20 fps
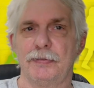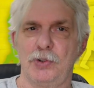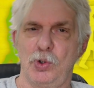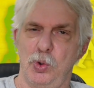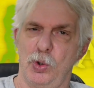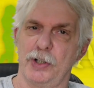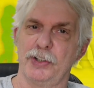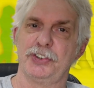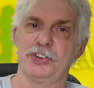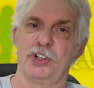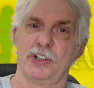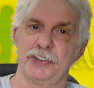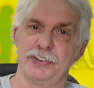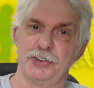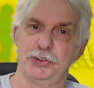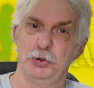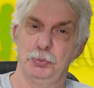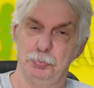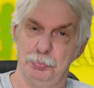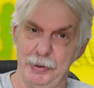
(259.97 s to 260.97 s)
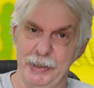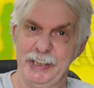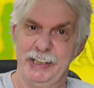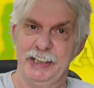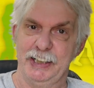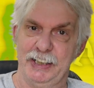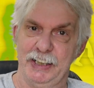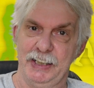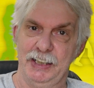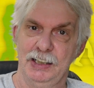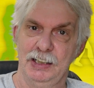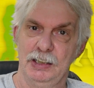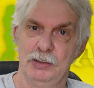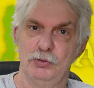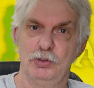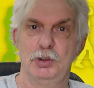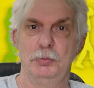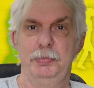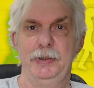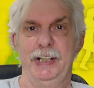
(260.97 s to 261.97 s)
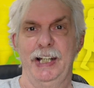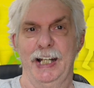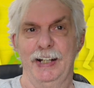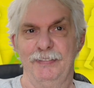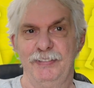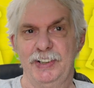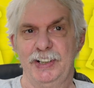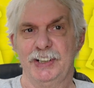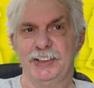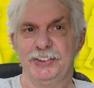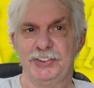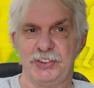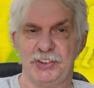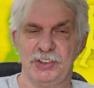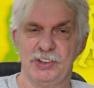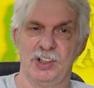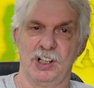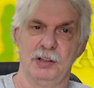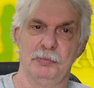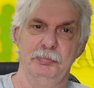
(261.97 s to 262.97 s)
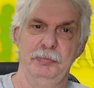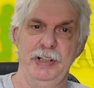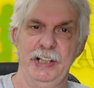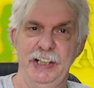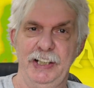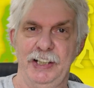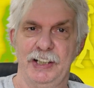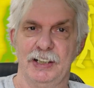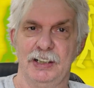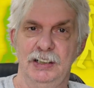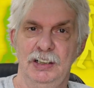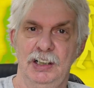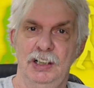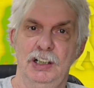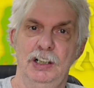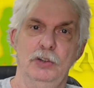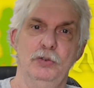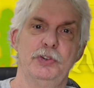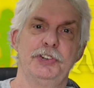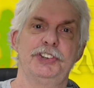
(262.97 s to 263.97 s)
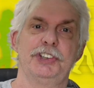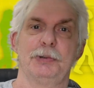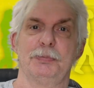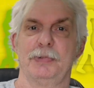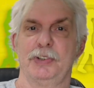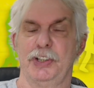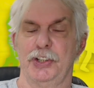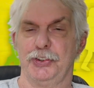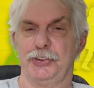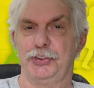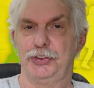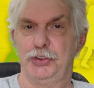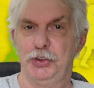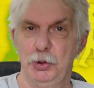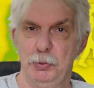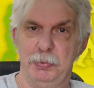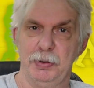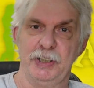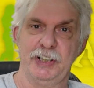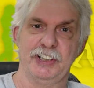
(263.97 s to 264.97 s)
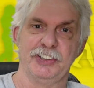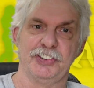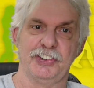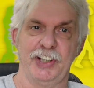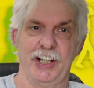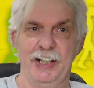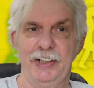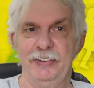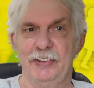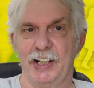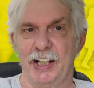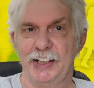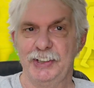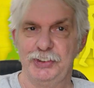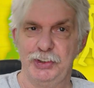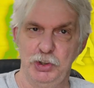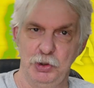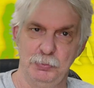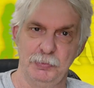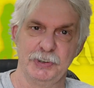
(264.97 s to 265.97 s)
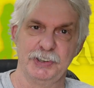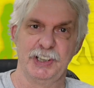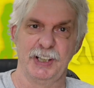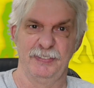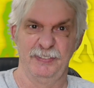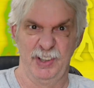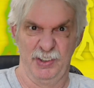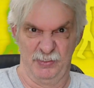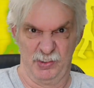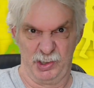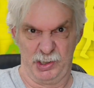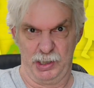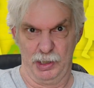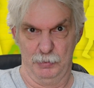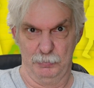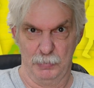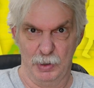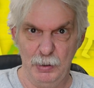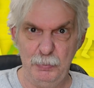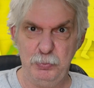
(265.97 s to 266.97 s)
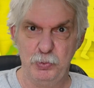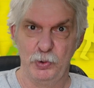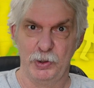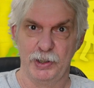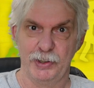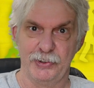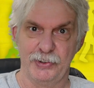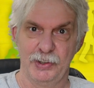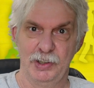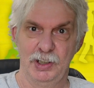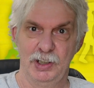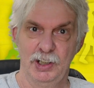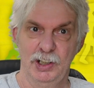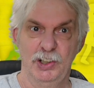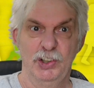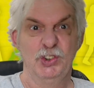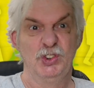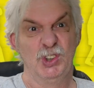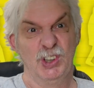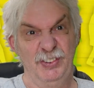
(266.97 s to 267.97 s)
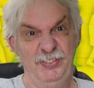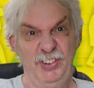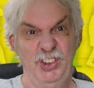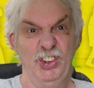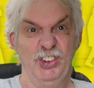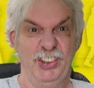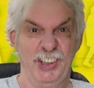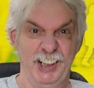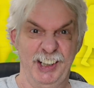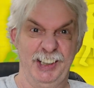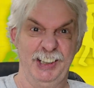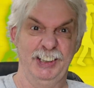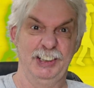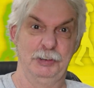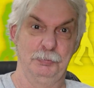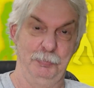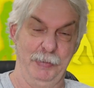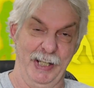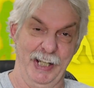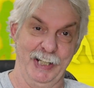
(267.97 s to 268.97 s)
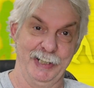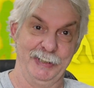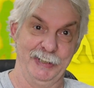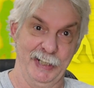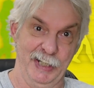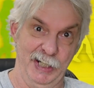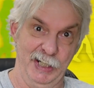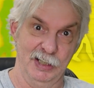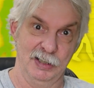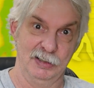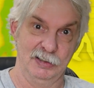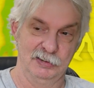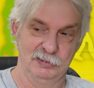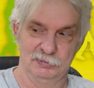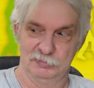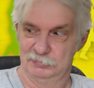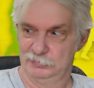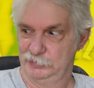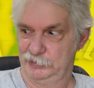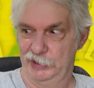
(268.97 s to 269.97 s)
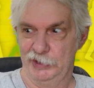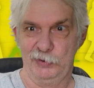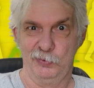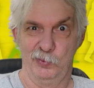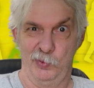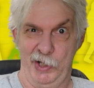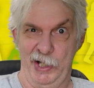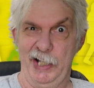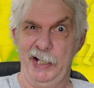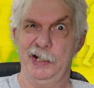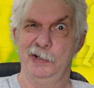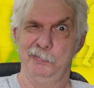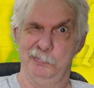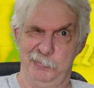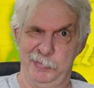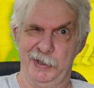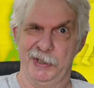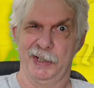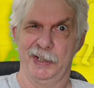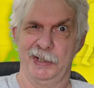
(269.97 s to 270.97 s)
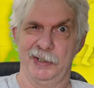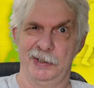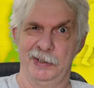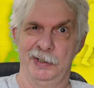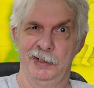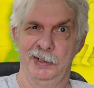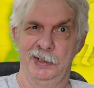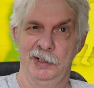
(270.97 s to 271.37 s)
Of course, our stupidity will be evidenced in our media with some of the stupidest headlines humans have ever come up with. So if you think it's bad now, just wait a bit.